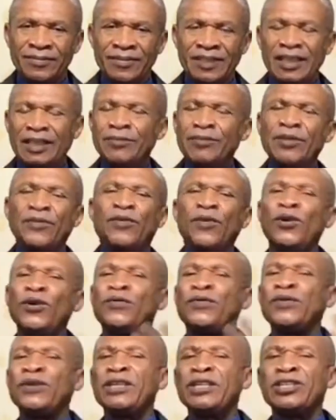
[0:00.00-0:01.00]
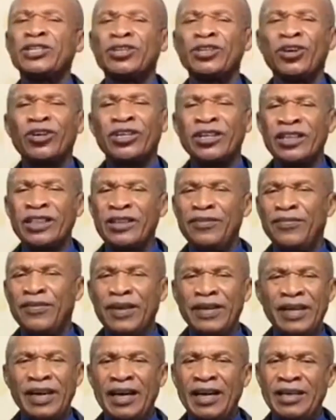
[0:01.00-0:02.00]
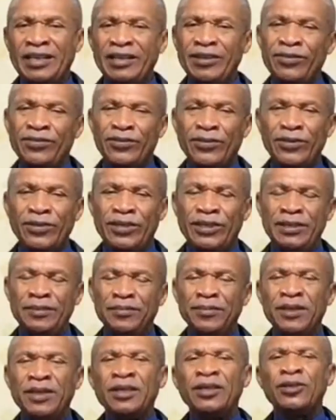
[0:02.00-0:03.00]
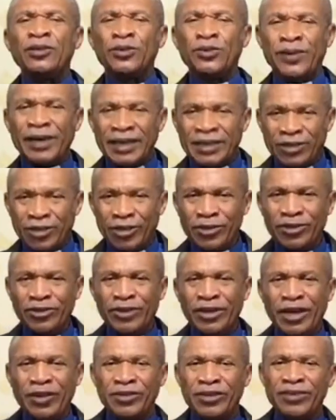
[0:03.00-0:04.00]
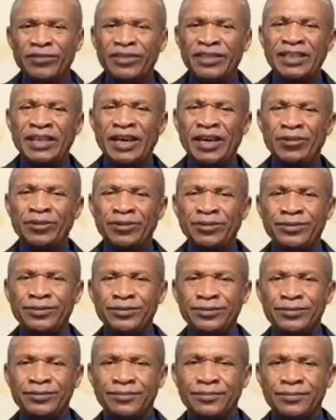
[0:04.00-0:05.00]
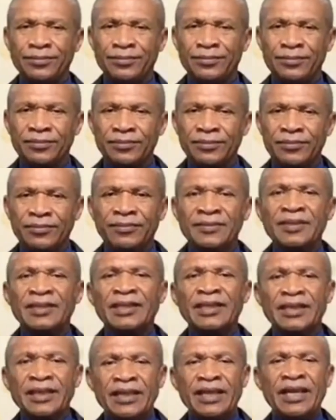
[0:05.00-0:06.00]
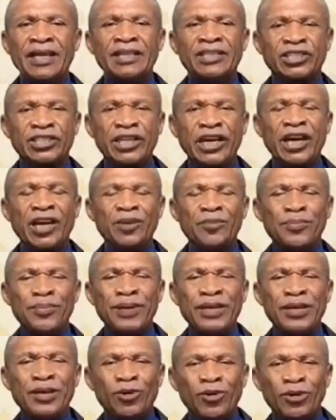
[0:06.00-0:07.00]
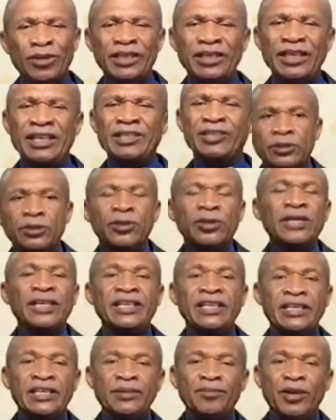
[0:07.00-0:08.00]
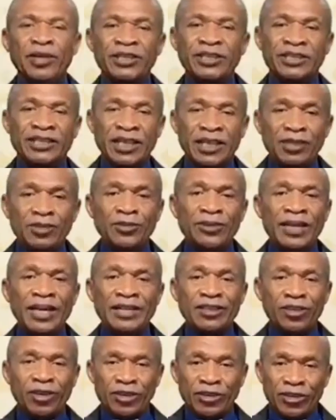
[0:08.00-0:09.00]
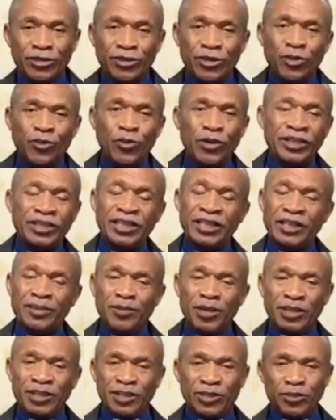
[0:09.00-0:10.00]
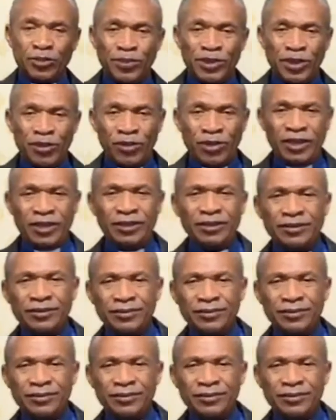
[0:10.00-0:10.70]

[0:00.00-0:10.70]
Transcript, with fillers: And before he finished talking, the father had enthroned him. You can turn around even now. There shall be holiness. Don't let anybody tell you that God does not want anybody to be holy.